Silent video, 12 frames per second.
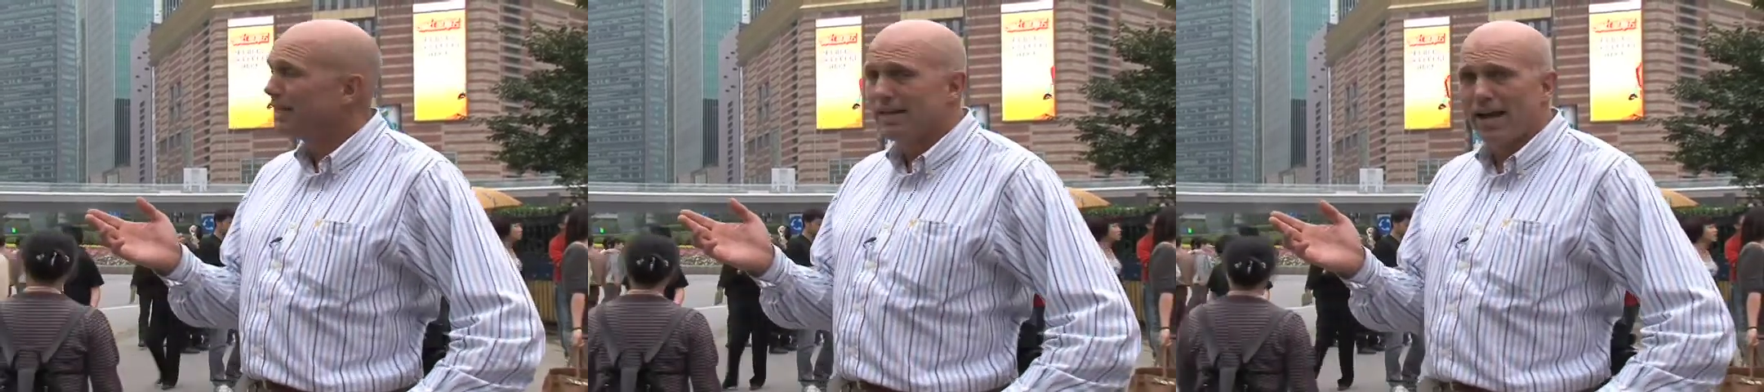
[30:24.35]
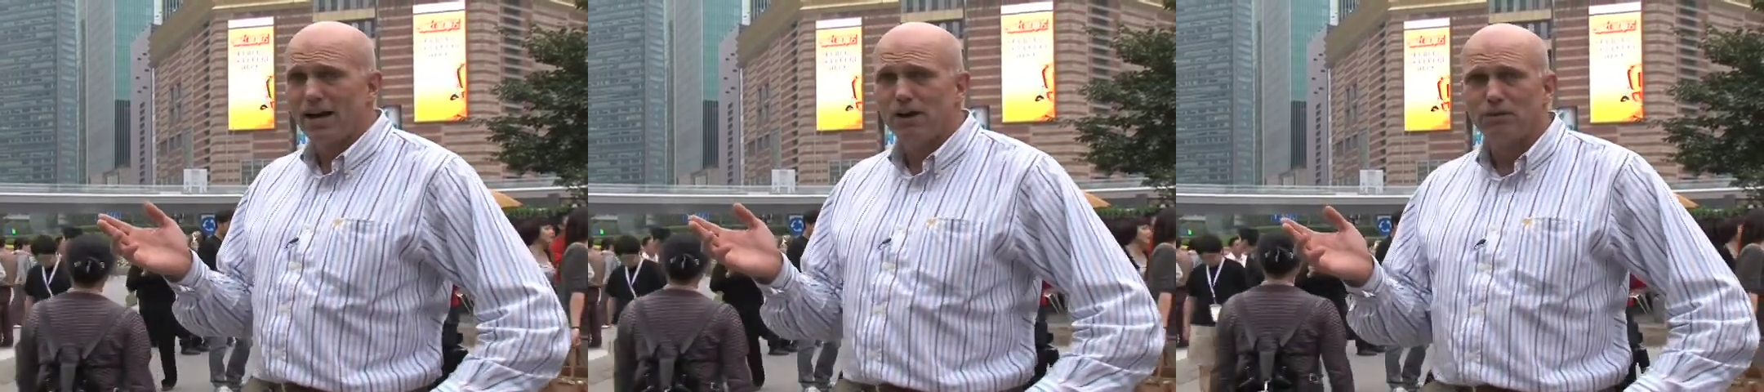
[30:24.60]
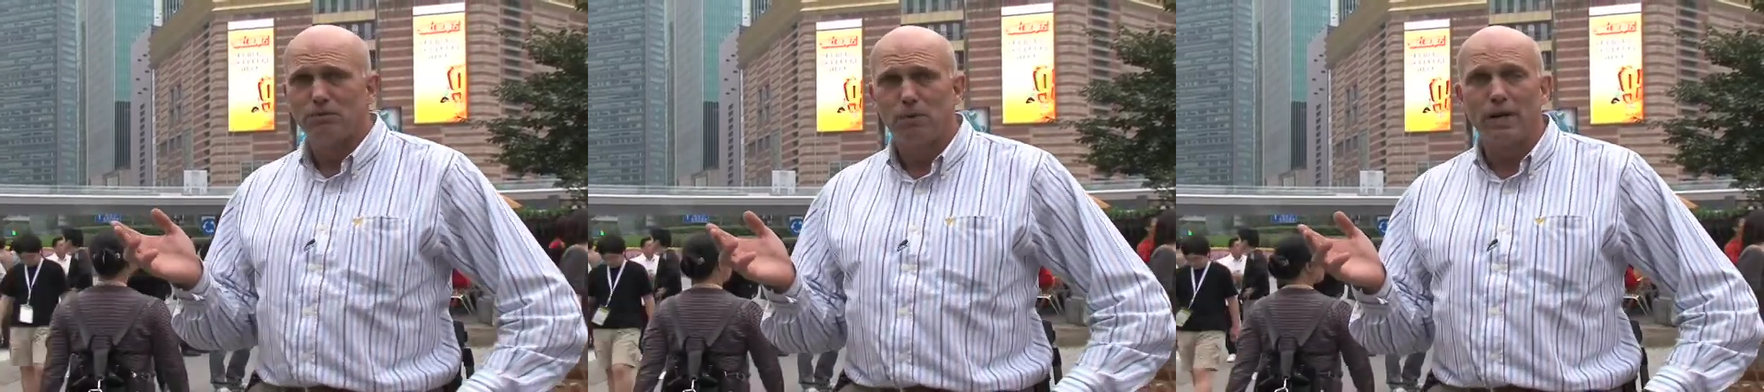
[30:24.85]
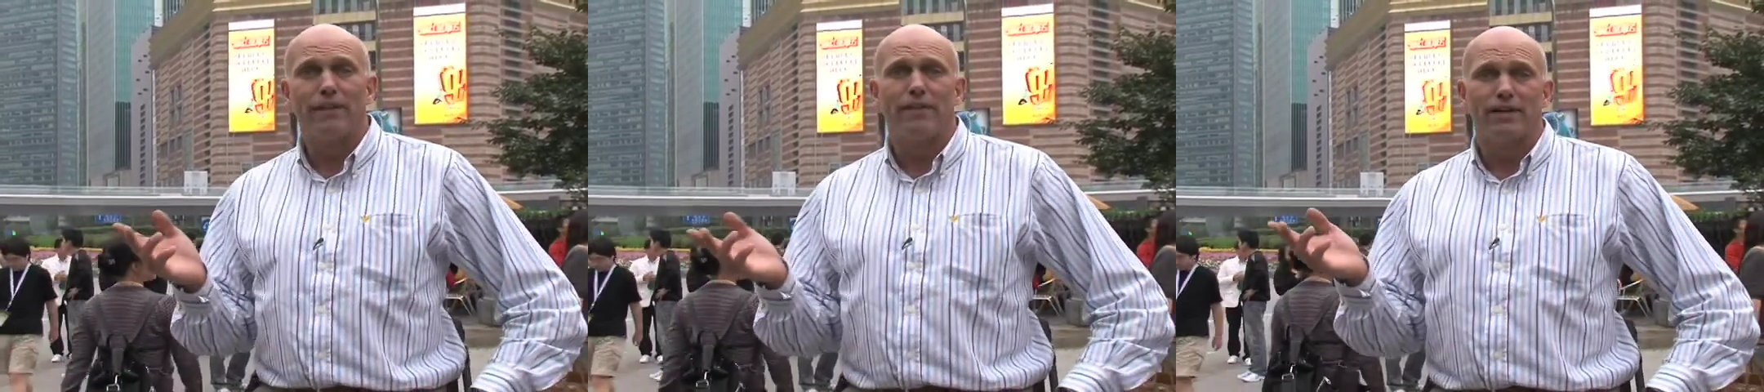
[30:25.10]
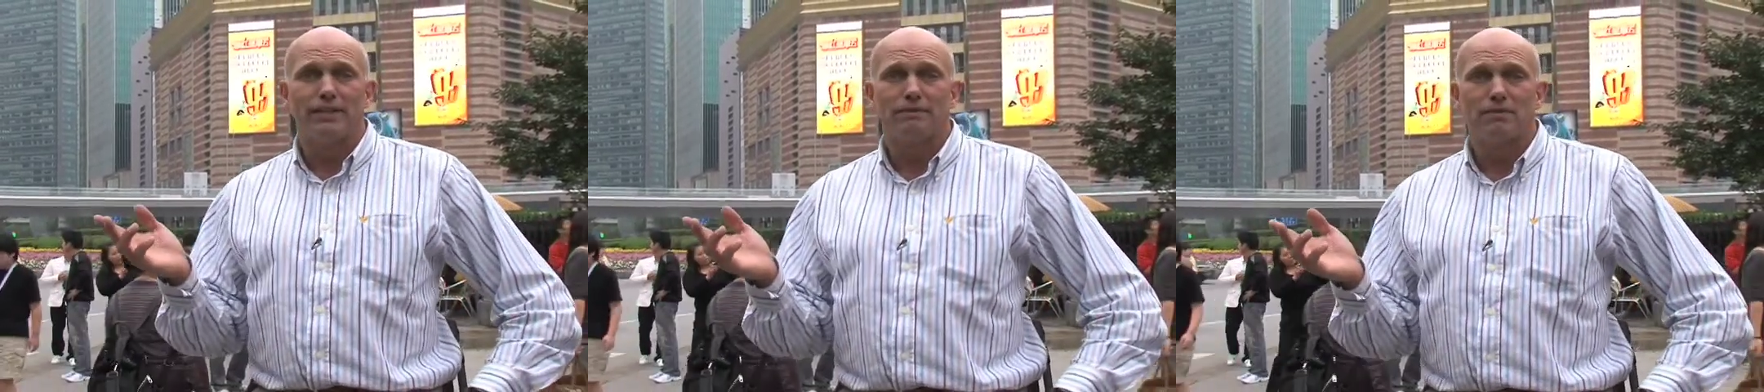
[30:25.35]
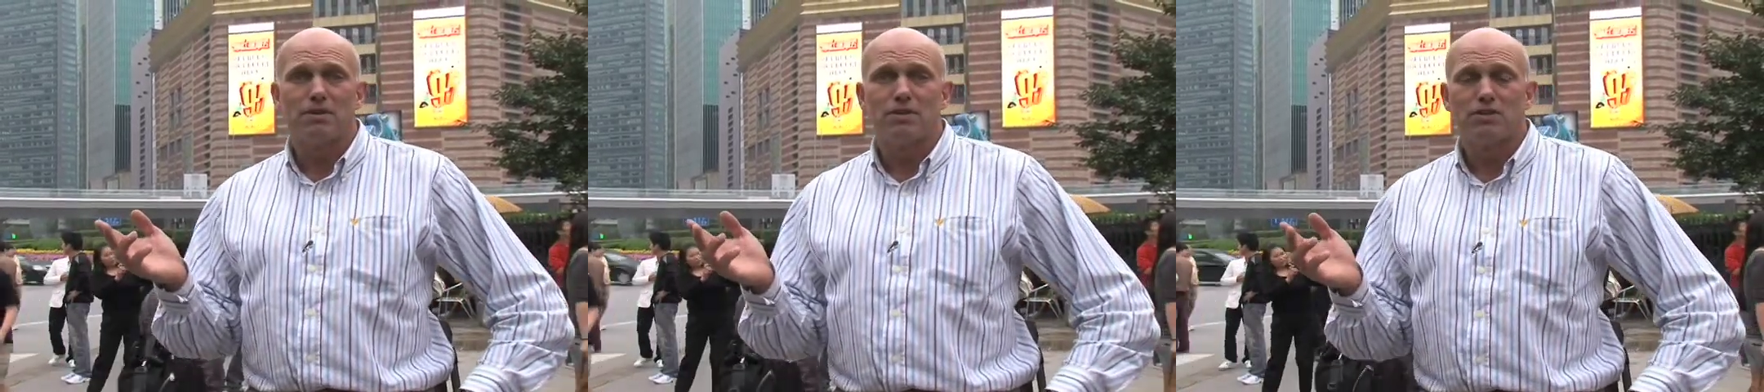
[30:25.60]
now one of the
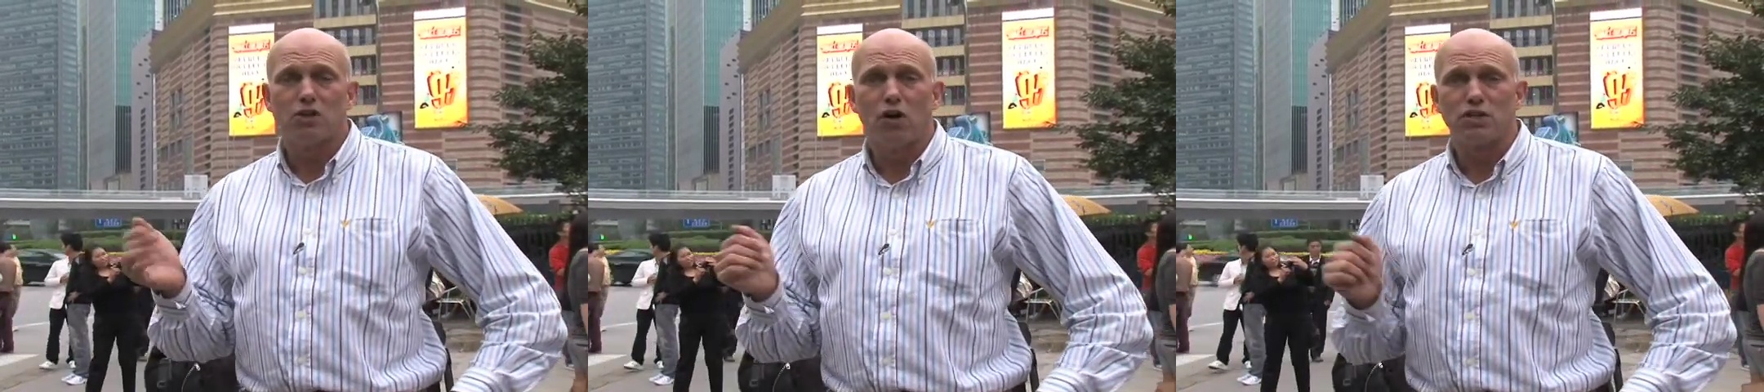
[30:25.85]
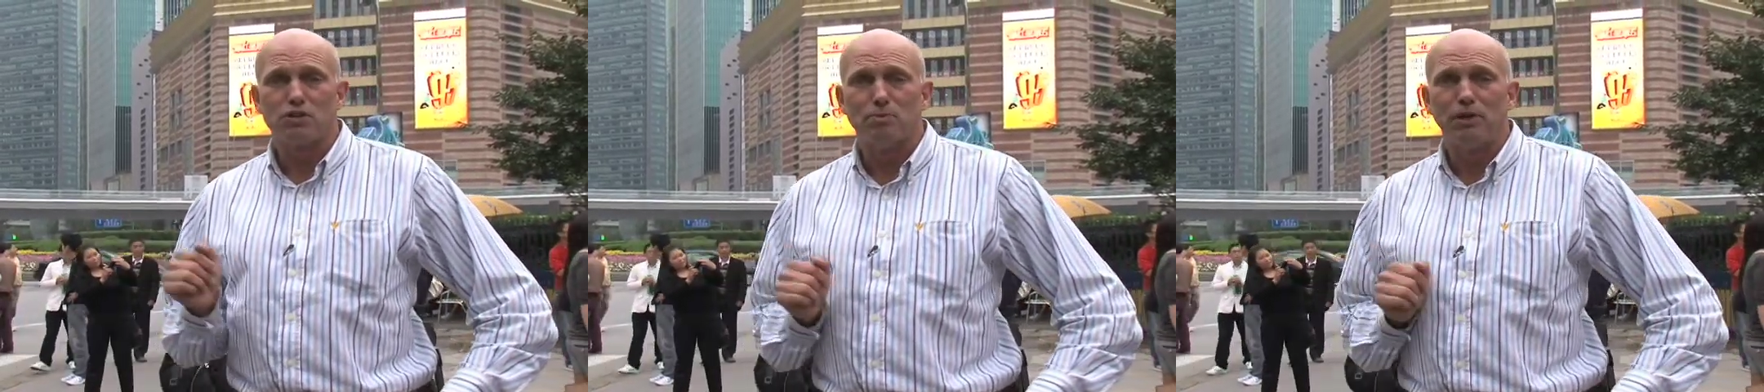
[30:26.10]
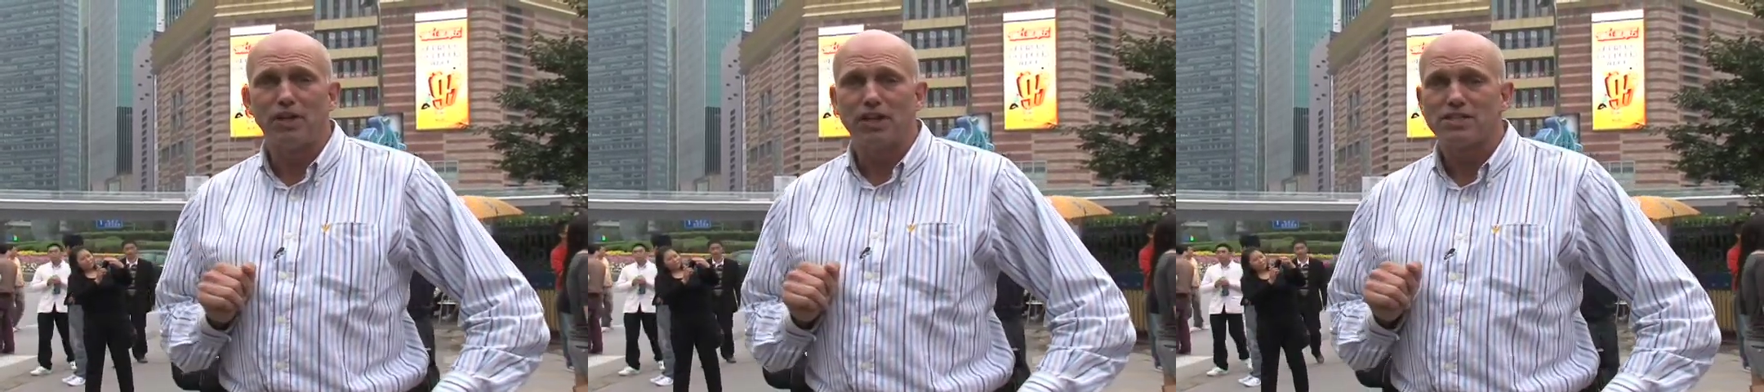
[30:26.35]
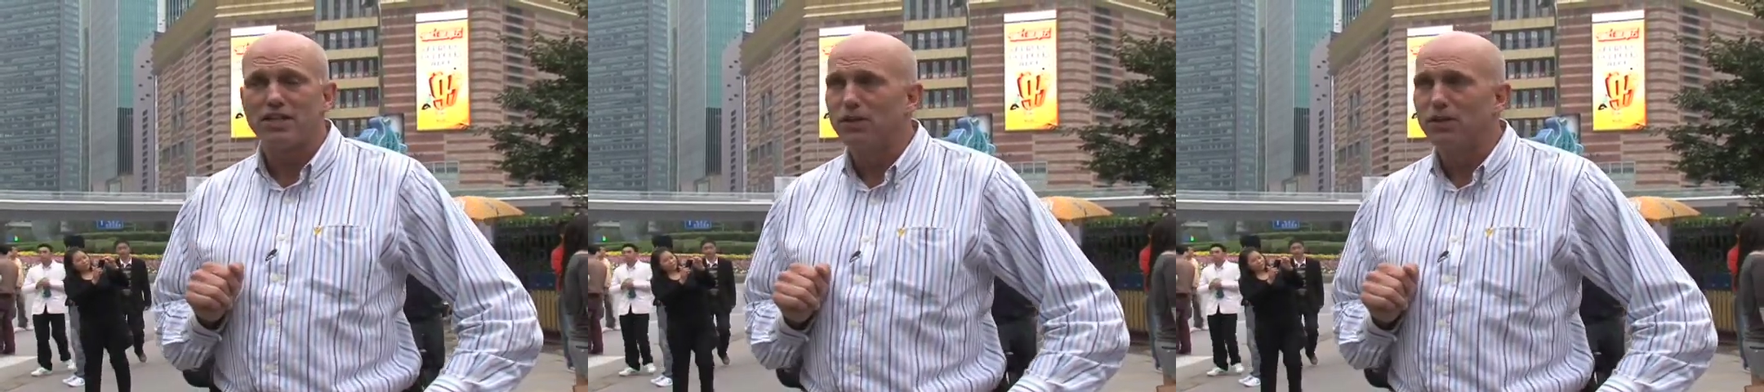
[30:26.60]
tallest buildings